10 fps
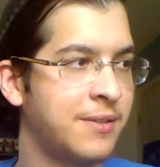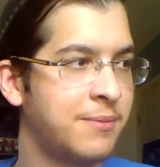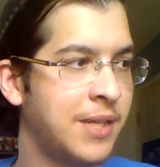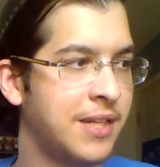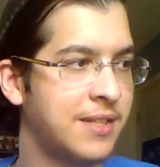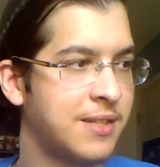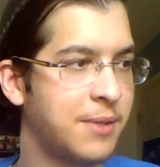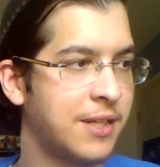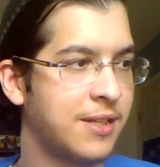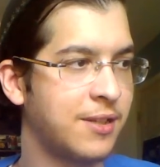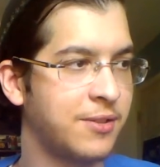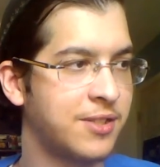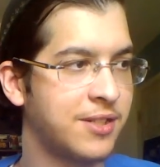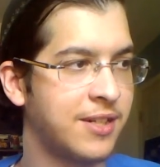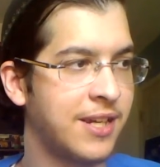made us a bit
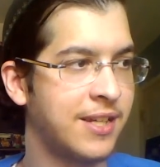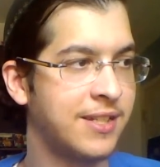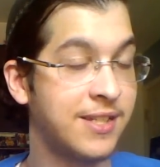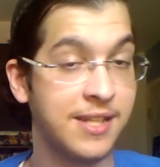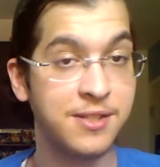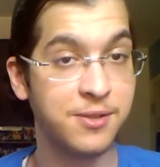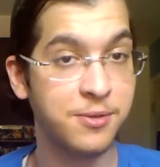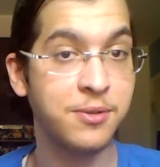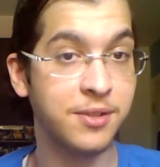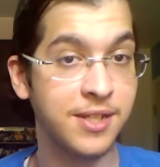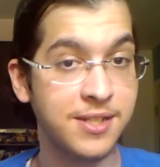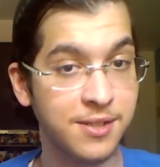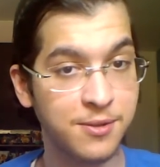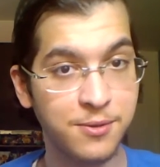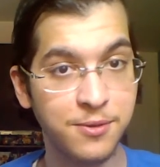closer, and that's cool. It's a
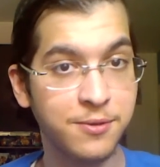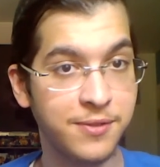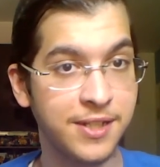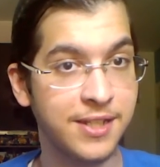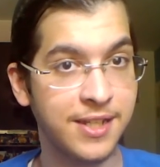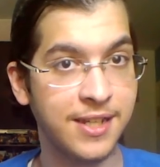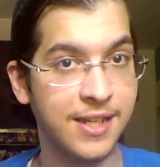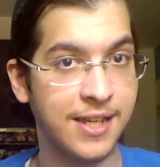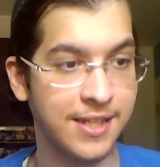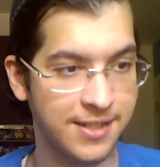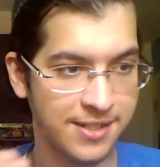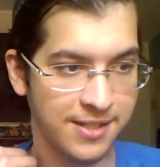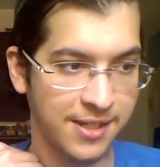cool feeling, and